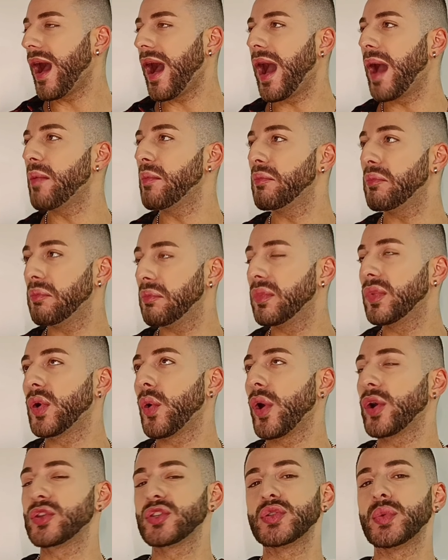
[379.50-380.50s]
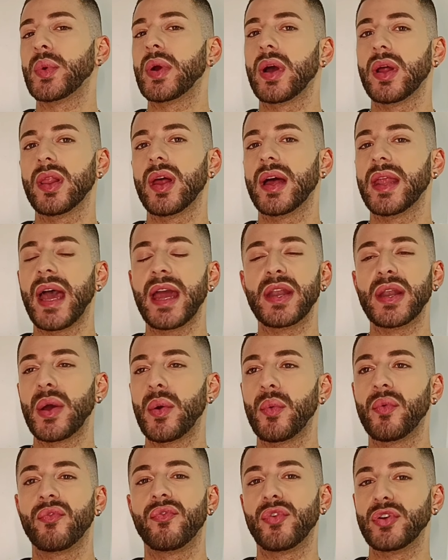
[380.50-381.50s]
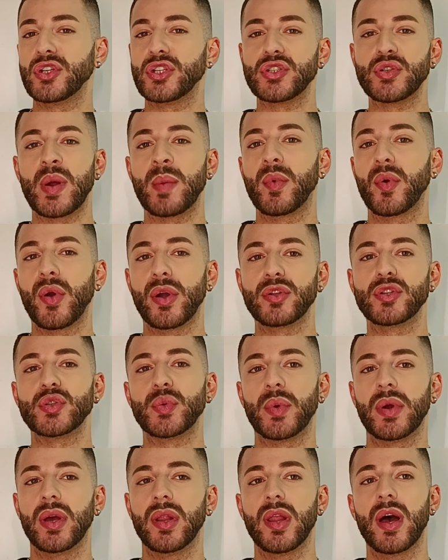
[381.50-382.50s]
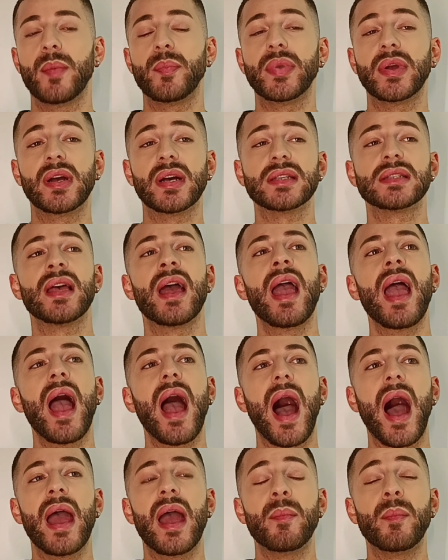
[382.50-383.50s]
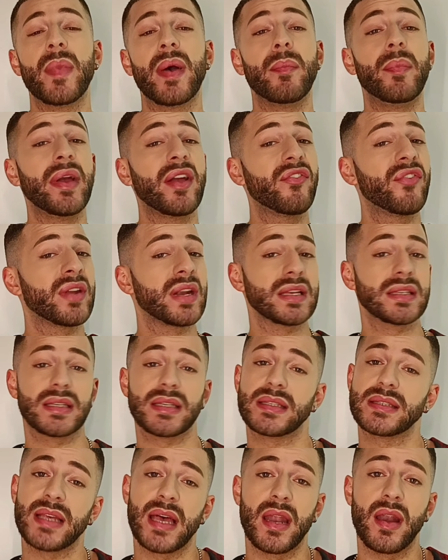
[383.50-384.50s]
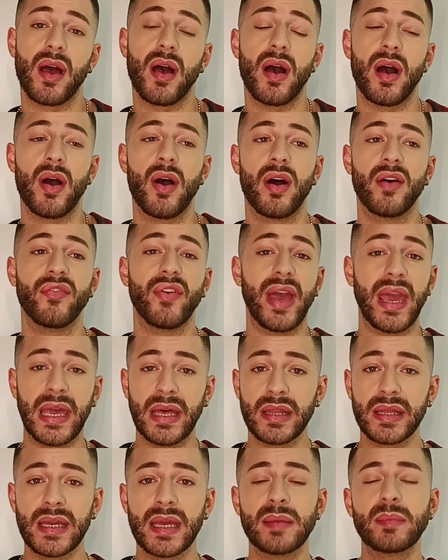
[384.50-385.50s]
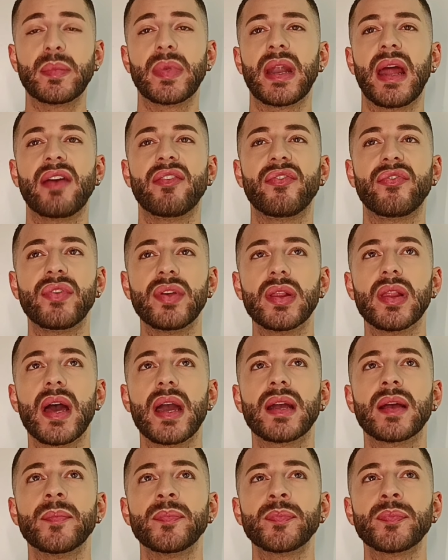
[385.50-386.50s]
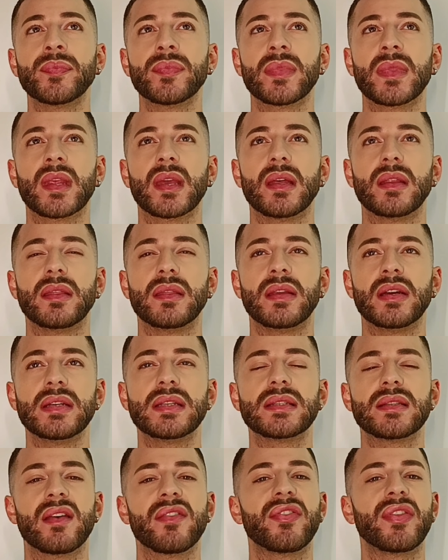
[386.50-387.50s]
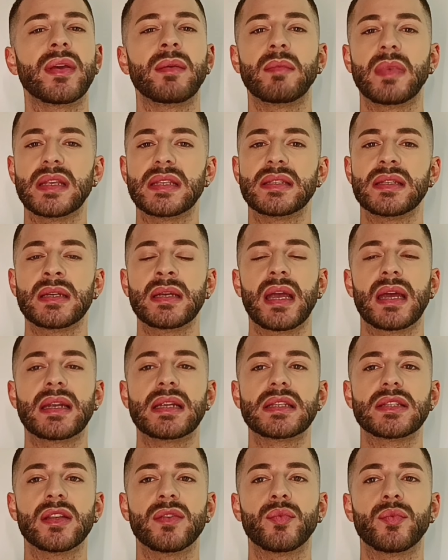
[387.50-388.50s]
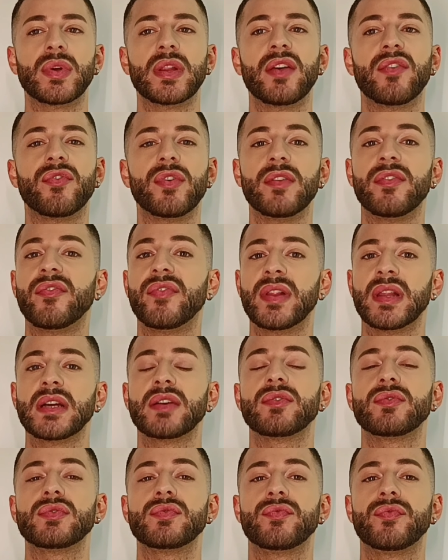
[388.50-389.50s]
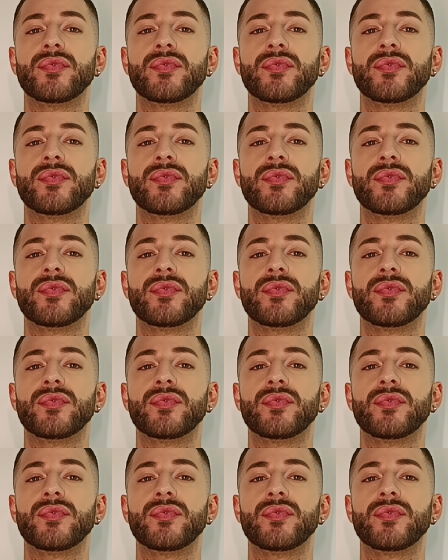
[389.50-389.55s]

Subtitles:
I'm going to wear a lot. I know for sure I'm going to wear a lot because I am a big fan, as I said, of Alien, but I feel like there's something missing and it's not really fulfilling